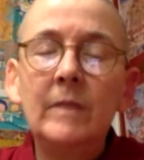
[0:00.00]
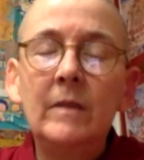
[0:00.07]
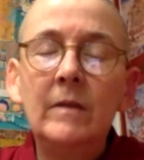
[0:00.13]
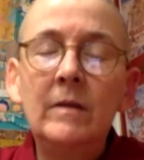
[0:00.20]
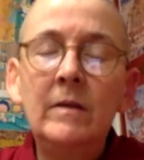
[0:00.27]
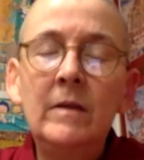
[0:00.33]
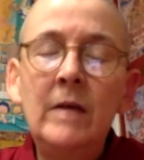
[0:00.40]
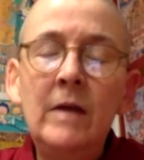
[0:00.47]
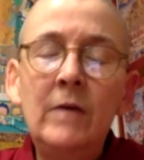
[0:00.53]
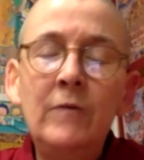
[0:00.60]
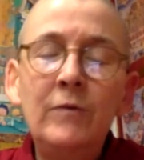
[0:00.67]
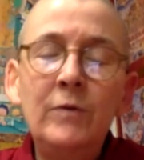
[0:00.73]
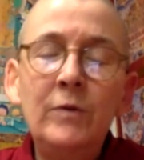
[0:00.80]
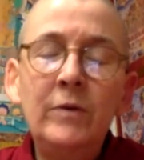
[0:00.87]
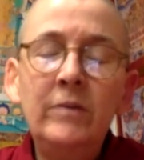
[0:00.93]
And now
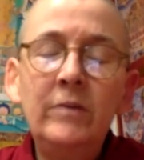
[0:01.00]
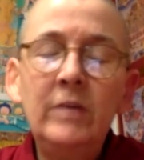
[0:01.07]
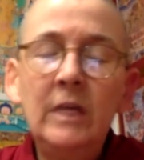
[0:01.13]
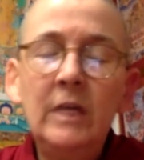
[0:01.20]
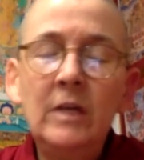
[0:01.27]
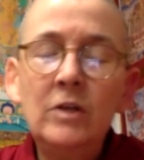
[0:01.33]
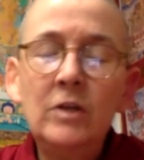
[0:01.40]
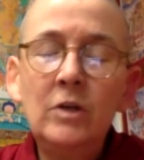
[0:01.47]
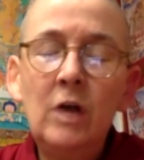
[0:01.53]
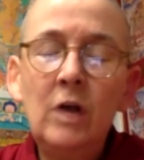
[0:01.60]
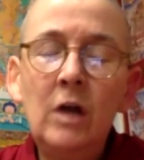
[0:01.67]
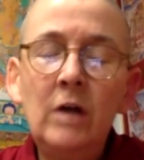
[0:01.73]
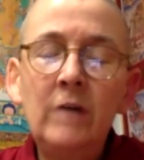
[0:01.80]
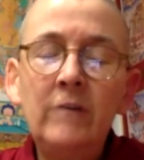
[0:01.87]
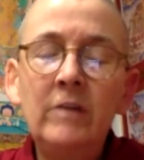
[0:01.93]
focusing on your
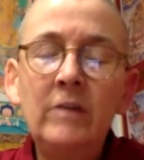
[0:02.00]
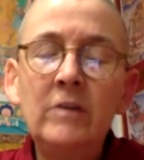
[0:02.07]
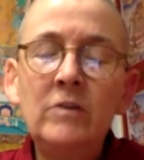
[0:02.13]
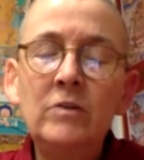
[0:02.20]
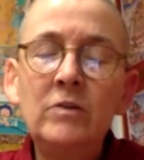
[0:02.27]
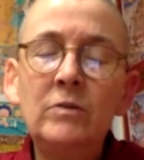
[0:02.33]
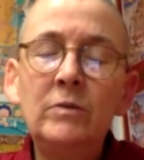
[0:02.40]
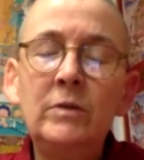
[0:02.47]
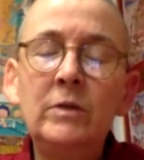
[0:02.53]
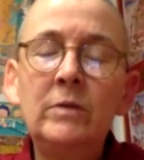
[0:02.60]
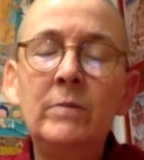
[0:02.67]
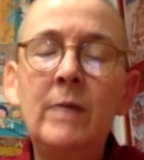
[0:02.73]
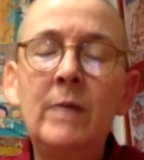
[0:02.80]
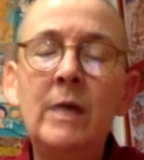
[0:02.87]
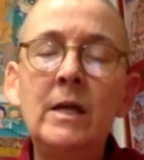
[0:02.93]
heart center, where your
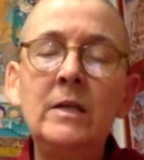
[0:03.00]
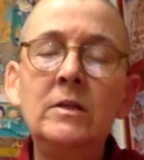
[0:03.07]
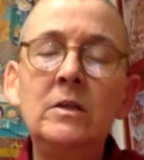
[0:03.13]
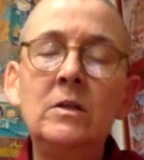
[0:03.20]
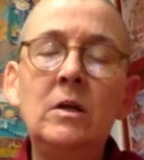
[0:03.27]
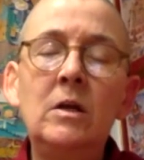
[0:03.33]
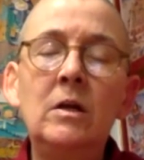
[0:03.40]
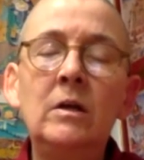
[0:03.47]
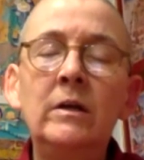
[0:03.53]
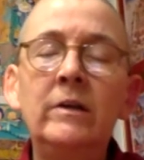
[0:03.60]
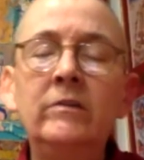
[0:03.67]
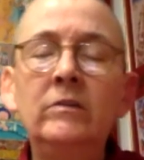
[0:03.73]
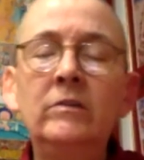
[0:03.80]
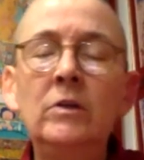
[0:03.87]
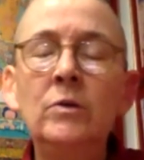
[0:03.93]
mind and heart
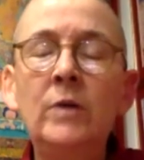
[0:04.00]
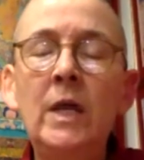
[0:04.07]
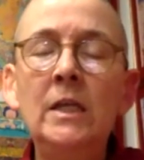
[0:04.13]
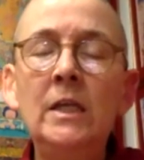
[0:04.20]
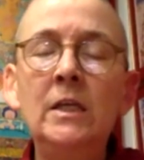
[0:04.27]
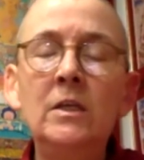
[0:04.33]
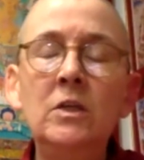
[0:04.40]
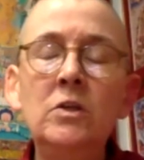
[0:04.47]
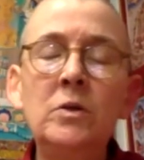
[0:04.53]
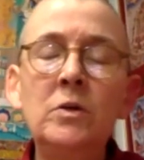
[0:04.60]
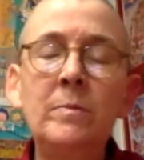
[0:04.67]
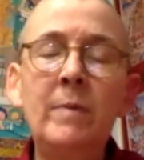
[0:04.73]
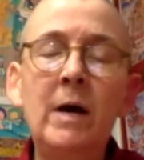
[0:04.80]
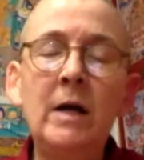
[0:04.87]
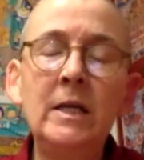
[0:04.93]
is located in your
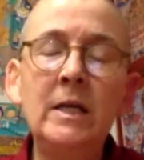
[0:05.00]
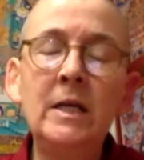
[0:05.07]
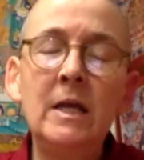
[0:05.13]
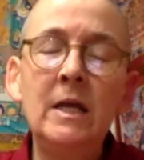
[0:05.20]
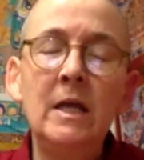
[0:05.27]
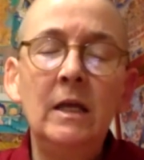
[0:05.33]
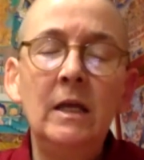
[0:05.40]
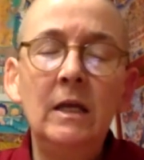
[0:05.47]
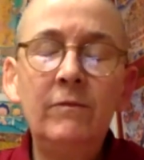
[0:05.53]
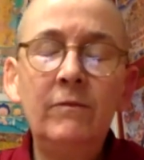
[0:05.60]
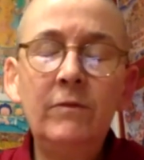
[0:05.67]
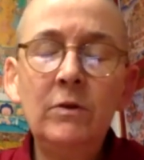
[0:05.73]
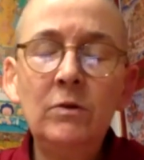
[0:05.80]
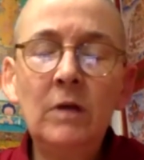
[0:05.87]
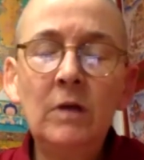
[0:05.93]
body. If
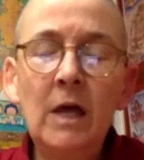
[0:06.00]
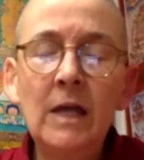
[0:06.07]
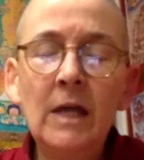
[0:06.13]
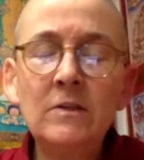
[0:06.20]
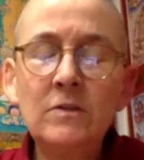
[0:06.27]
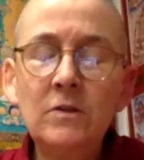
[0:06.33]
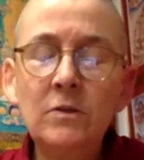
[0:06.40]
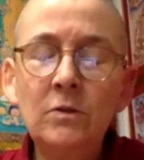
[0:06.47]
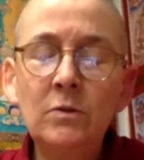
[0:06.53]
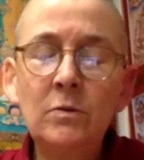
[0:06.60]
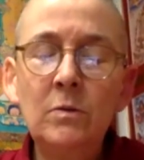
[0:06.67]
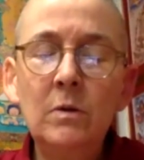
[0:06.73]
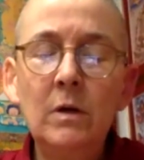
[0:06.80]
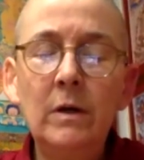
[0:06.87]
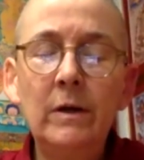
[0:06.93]
you'd like
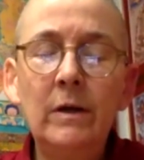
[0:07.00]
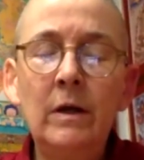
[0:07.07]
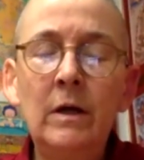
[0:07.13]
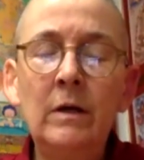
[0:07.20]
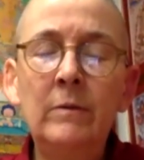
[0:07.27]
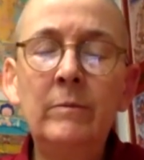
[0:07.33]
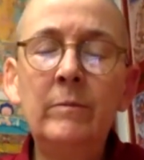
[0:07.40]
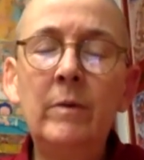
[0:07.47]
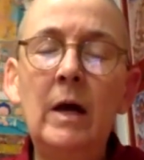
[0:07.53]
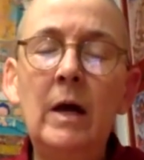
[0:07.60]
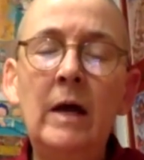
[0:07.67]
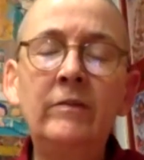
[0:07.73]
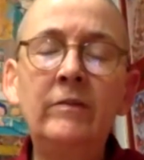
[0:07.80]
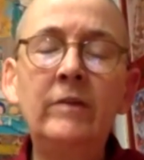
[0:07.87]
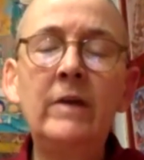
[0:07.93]
to,
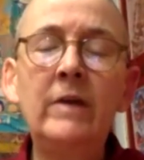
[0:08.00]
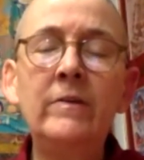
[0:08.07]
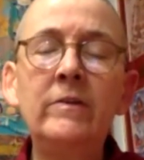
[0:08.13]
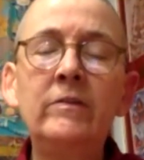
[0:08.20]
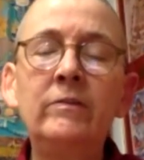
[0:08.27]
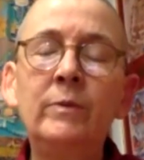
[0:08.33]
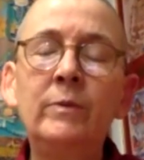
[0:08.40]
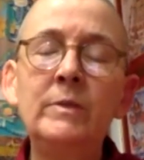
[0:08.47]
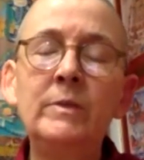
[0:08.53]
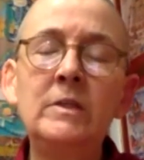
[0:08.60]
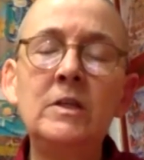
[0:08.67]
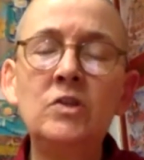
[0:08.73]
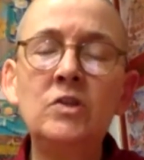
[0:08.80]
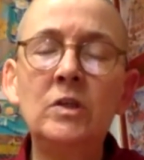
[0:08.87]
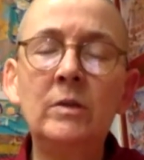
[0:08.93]
I saw this from a
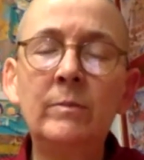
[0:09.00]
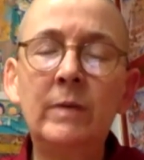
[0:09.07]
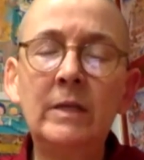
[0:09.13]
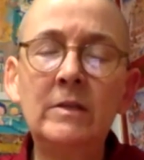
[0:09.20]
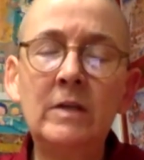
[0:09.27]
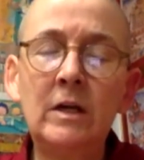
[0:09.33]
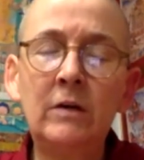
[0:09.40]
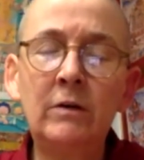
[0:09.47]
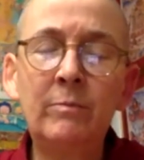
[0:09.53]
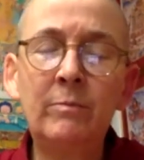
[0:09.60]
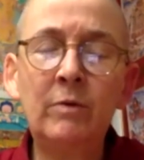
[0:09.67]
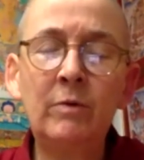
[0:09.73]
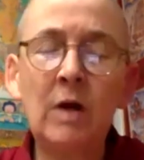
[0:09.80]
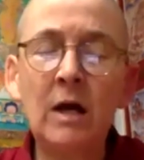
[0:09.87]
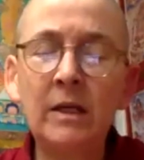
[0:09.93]
teaching by Tara
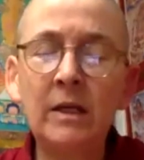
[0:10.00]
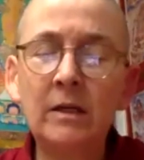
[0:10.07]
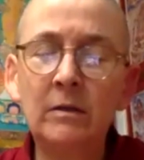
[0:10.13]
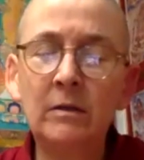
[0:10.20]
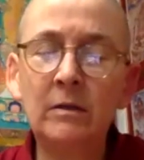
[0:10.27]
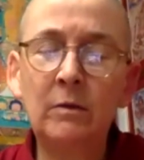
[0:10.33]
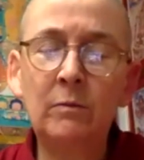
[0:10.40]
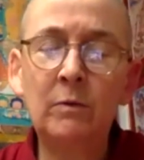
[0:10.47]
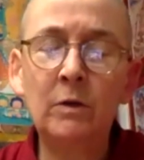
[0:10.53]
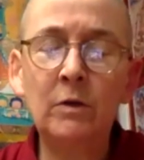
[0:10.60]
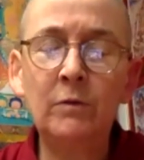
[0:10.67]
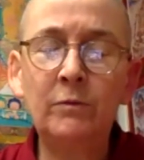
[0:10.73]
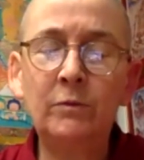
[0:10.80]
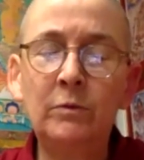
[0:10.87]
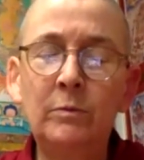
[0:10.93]
Brach, a
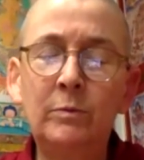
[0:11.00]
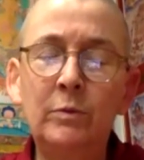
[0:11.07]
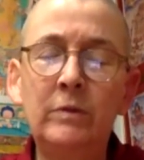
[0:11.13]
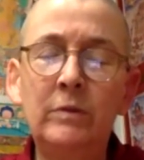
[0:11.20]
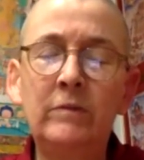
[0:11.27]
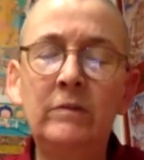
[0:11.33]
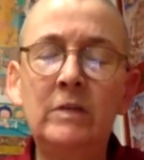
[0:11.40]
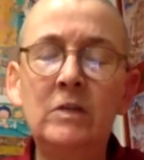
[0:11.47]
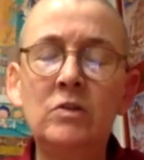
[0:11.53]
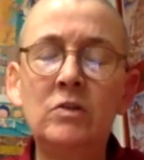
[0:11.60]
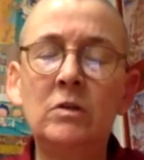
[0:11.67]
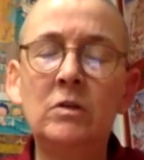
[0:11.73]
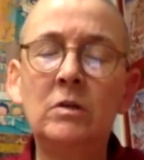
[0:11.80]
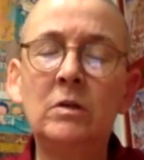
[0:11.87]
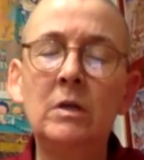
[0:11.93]
wonderful Buddhist
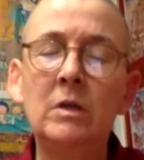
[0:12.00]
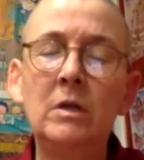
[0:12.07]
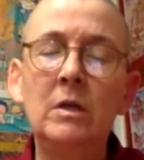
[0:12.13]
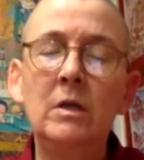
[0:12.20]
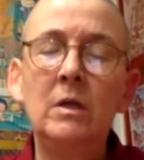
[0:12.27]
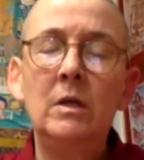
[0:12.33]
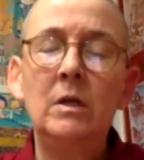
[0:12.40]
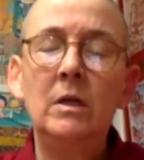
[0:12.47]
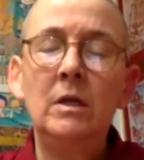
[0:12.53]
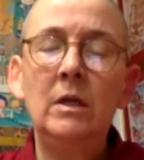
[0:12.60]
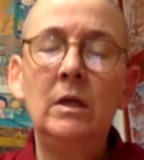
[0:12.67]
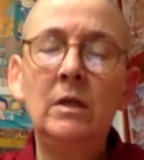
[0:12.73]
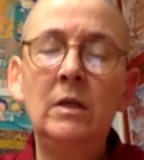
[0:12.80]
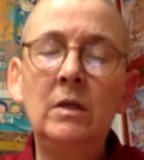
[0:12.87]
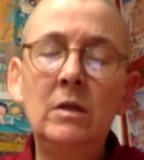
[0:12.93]
teacher
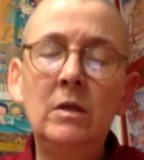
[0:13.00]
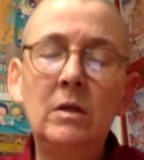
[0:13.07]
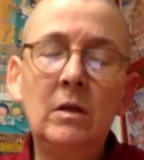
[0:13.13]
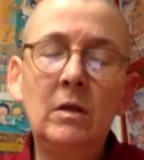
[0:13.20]
in